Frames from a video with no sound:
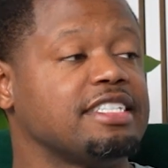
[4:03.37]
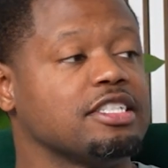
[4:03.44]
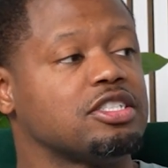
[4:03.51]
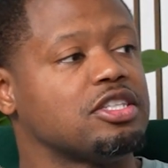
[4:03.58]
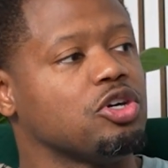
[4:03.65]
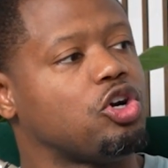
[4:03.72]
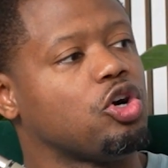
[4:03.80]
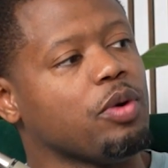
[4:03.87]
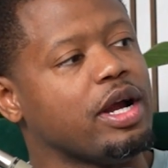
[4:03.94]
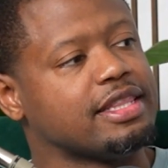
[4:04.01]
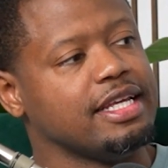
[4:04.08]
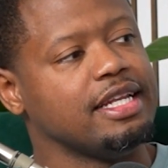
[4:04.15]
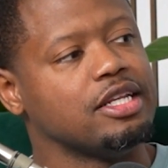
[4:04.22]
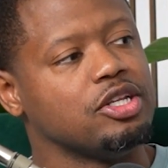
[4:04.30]
is the correct
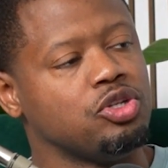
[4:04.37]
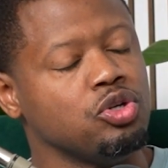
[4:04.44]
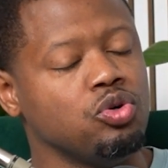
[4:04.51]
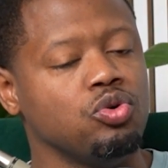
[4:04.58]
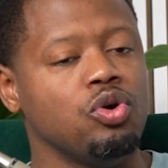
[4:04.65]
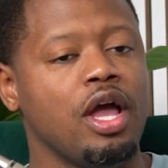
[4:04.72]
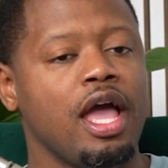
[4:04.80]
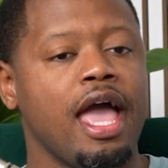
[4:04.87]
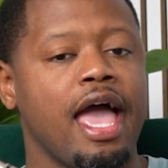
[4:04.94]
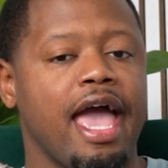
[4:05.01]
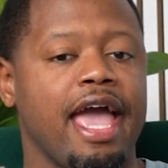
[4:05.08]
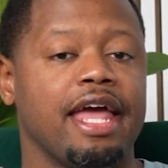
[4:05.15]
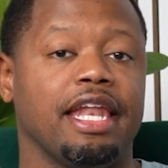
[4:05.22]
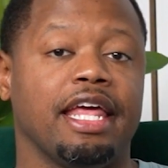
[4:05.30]
thing to do.
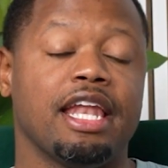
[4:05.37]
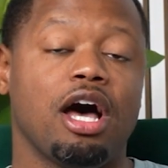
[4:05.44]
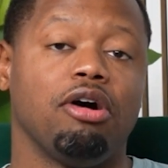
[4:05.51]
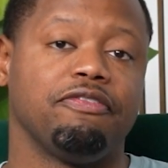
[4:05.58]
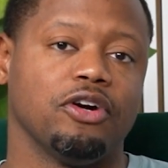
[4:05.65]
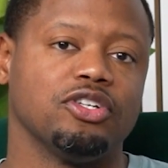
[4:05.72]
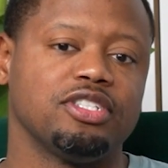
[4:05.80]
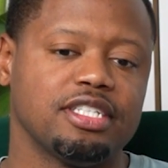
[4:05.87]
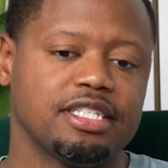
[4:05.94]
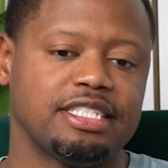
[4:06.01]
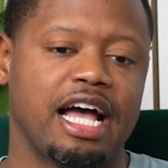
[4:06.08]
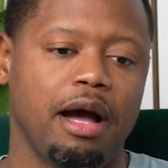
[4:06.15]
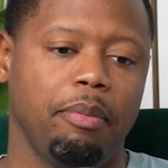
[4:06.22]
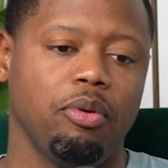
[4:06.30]
And in our first
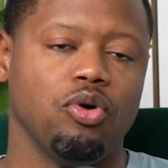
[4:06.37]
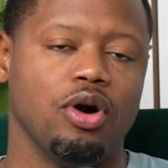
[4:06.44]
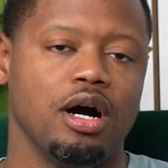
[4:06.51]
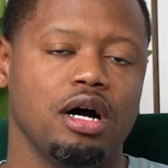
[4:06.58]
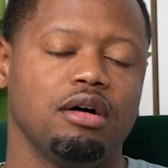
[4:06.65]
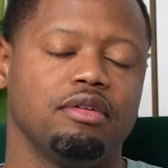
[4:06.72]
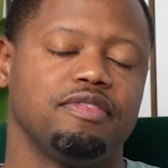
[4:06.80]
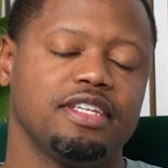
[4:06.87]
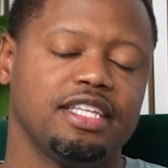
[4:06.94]
example of